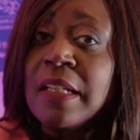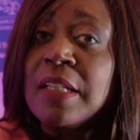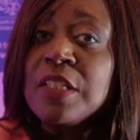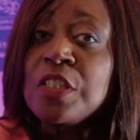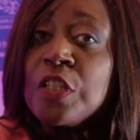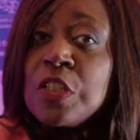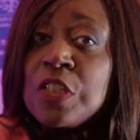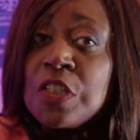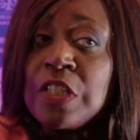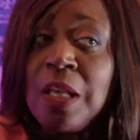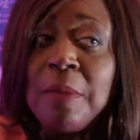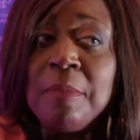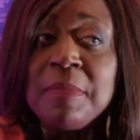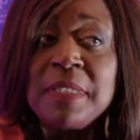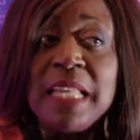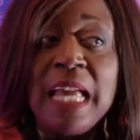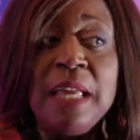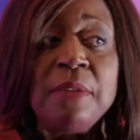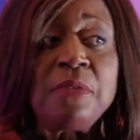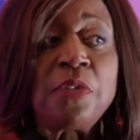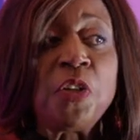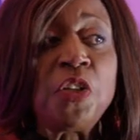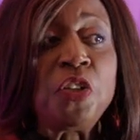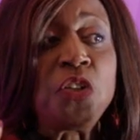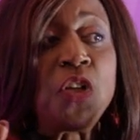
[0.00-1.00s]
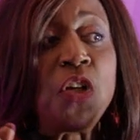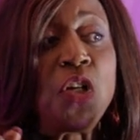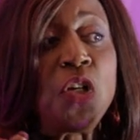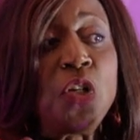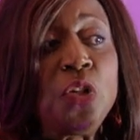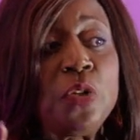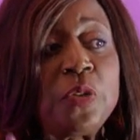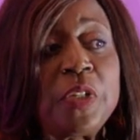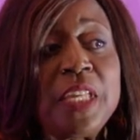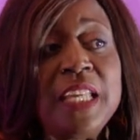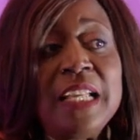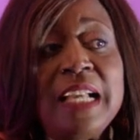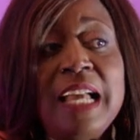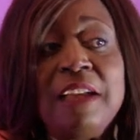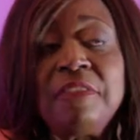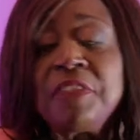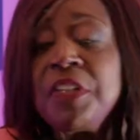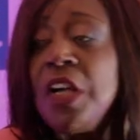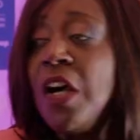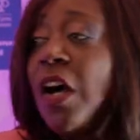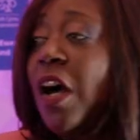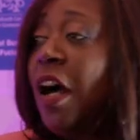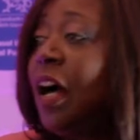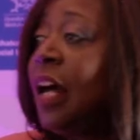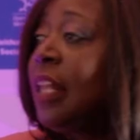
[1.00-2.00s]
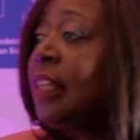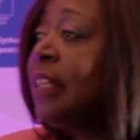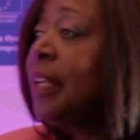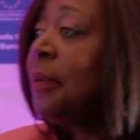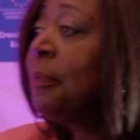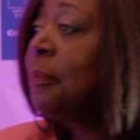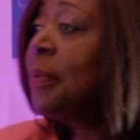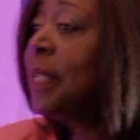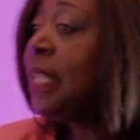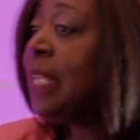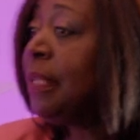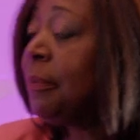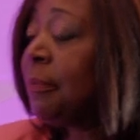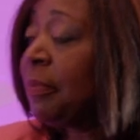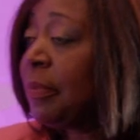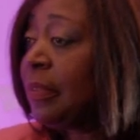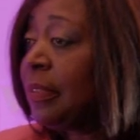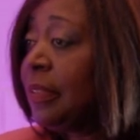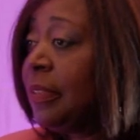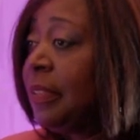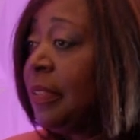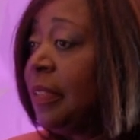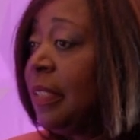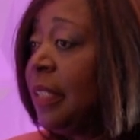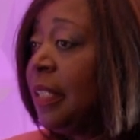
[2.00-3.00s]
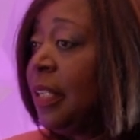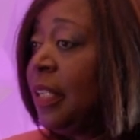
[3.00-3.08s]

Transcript: So sometimes when you're looking after other people,